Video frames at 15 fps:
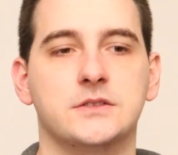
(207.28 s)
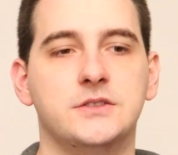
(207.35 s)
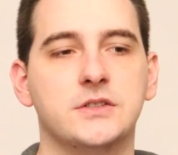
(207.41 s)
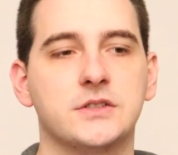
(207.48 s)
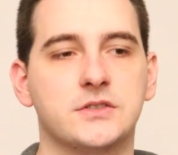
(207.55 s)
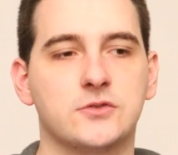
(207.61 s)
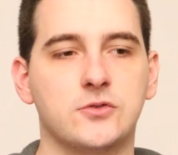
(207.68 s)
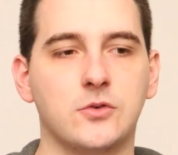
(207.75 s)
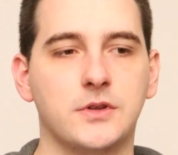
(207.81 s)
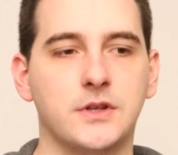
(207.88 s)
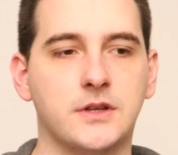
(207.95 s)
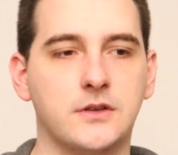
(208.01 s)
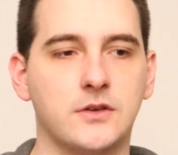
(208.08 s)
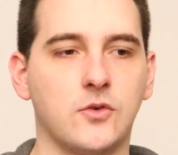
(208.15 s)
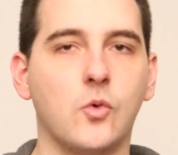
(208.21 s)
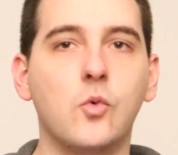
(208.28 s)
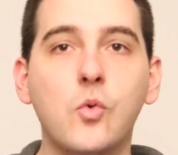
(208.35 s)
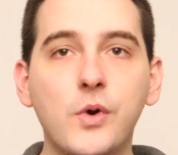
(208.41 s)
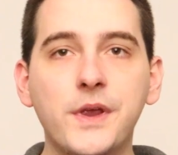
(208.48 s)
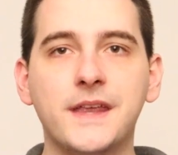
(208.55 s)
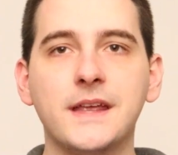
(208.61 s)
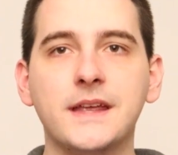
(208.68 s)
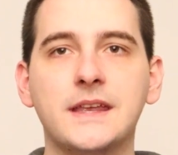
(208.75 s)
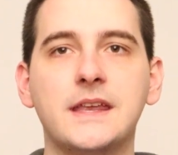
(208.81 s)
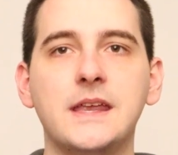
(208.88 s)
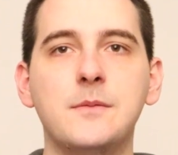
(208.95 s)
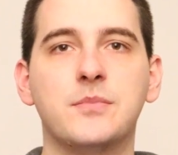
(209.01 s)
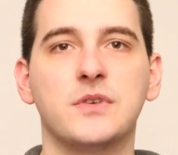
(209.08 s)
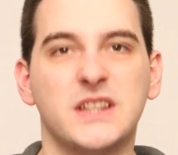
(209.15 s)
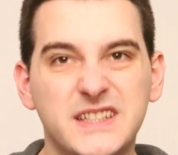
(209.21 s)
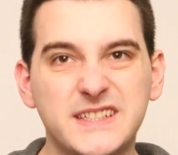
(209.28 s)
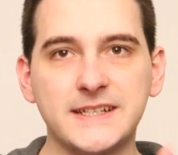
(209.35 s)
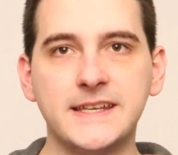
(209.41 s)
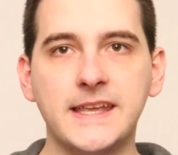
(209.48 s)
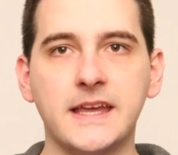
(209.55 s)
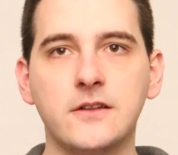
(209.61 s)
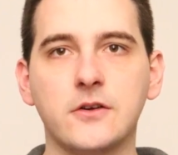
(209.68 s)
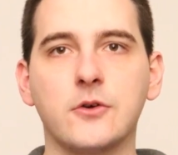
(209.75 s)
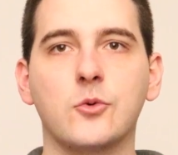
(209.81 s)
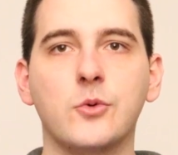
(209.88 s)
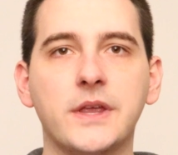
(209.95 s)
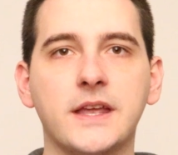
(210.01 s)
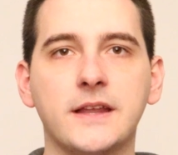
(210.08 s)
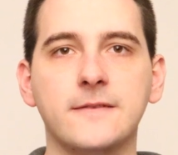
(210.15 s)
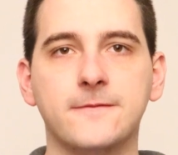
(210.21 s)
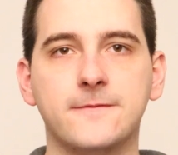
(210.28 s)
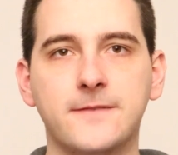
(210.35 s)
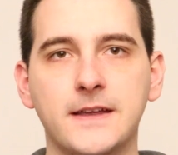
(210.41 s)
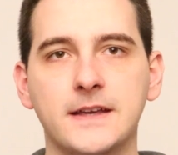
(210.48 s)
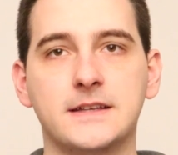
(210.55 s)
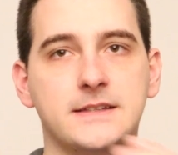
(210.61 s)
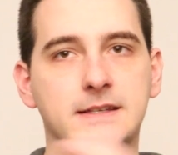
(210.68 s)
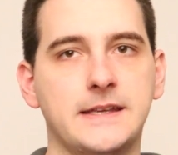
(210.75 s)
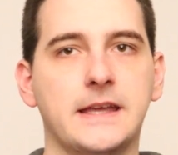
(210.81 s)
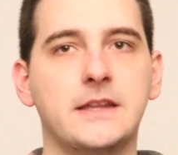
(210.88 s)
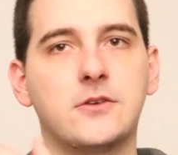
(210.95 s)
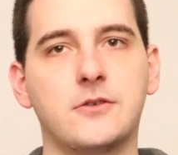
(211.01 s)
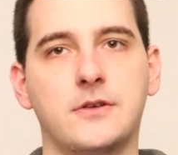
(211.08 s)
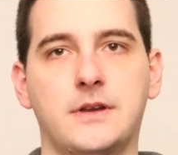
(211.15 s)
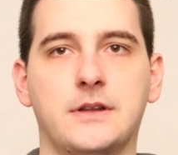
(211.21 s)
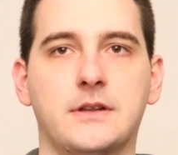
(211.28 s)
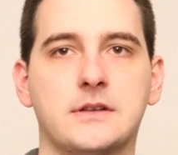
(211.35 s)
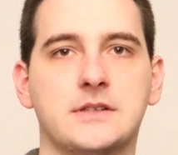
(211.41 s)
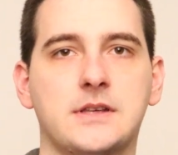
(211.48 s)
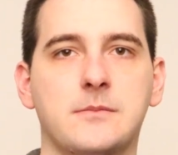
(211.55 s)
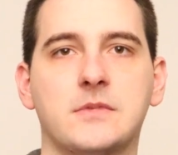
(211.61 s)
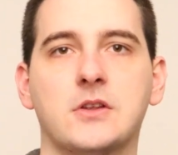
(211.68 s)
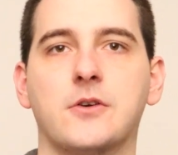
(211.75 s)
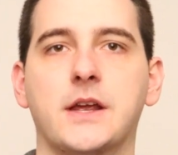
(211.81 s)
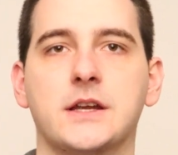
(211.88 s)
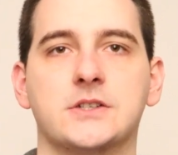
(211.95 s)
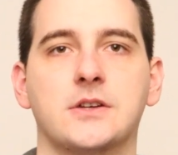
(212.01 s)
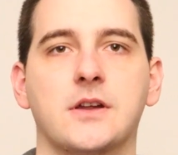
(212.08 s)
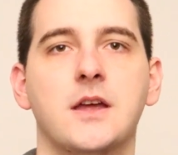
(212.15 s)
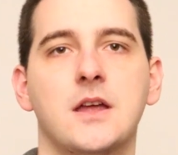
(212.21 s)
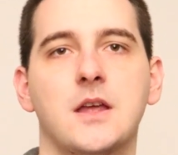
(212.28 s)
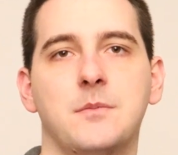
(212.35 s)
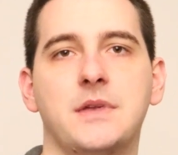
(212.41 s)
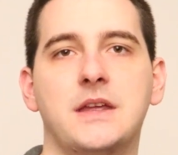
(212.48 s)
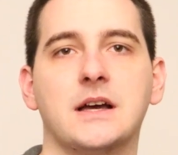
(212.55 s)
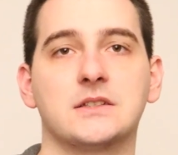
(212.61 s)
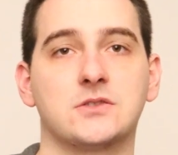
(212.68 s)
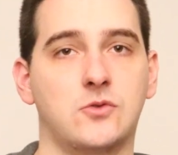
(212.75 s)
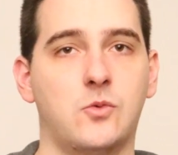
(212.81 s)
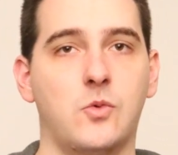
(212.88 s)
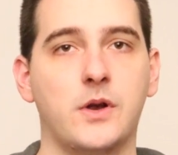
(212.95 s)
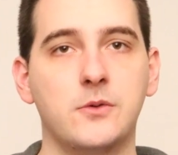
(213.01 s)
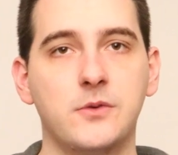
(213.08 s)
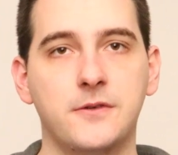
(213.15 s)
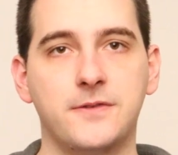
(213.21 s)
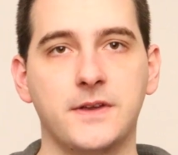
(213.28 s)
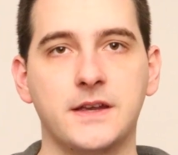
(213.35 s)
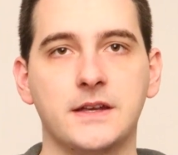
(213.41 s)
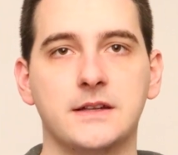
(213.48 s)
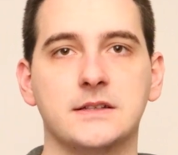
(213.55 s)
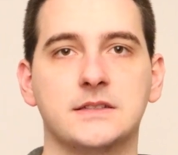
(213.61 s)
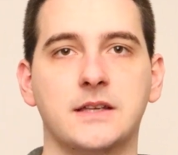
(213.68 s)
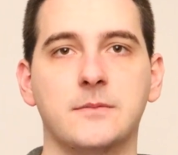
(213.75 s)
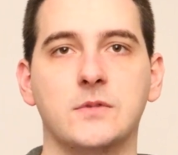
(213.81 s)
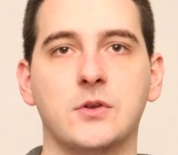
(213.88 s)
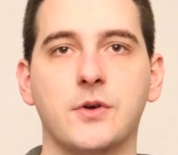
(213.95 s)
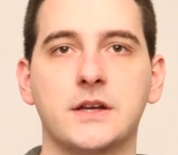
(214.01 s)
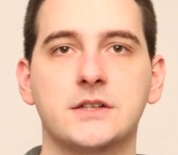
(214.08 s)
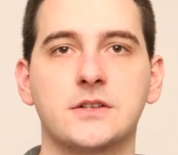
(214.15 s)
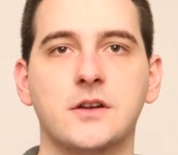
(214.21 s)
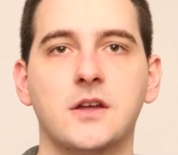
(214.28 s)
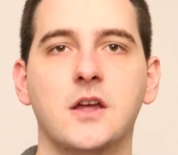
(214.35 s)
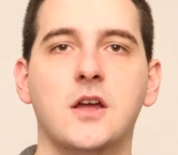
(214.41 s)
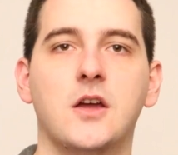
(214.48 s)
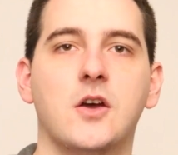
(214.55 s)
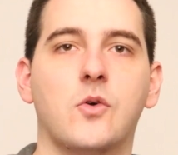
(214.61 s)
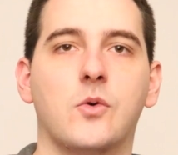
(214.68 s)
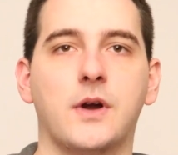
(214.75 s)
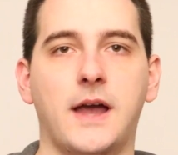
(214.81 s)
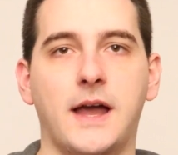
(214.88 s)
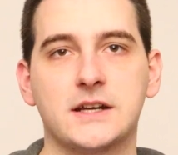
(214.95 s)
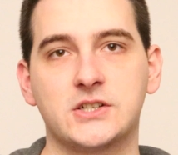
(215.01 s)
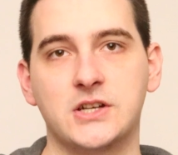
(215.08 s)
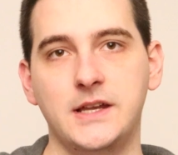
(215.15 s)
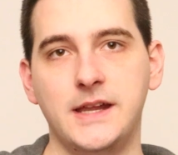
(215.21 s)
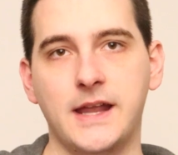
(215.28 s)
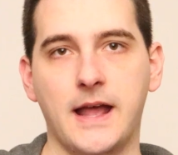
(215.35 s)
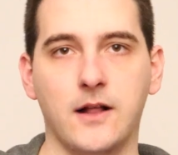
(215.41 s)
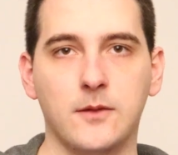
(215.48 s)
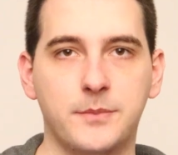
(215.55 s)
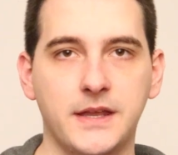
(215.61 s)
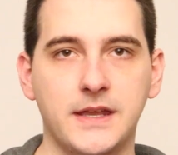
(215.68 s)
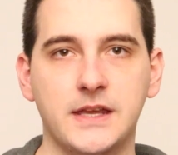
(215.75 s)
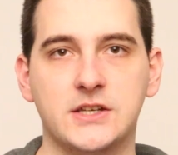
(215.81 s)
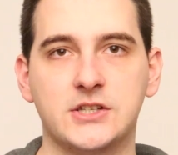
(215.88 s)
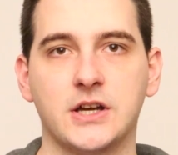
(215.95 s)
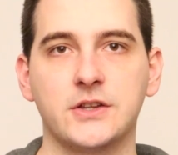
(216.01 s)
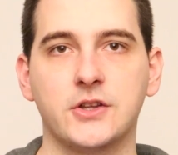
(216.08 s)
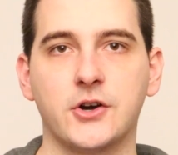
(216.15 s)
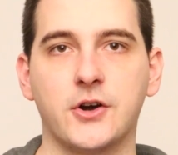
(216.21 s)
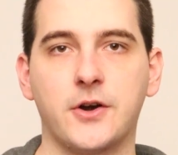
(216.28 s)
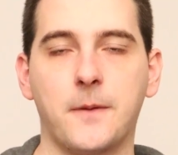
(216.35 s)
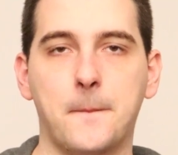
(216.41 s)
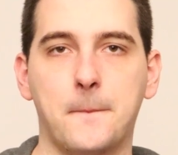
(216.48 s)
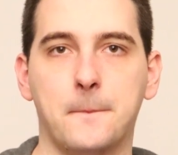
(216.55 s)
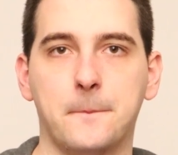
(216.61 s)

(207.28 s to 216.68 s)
just so that we can keep together, we can think together in the same direction. Because when we think in the same direction, we're actually helping each other